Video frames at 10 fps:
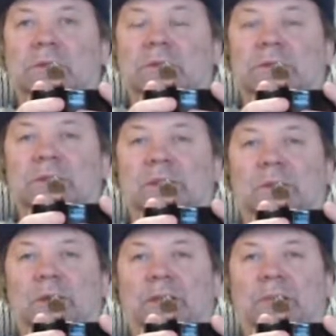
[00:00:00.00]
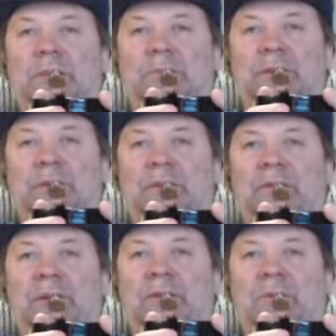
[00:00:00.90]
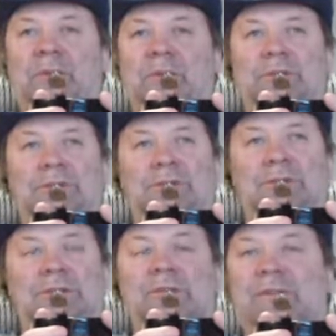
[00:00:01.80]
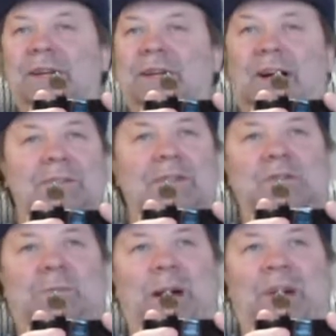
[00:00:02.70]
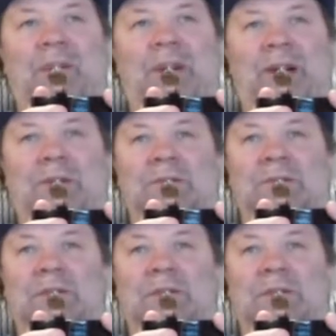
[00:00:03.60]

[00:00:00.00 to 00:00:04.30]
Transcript: It was like, why do you chomp the leaves out in the woods? I knock those piles down.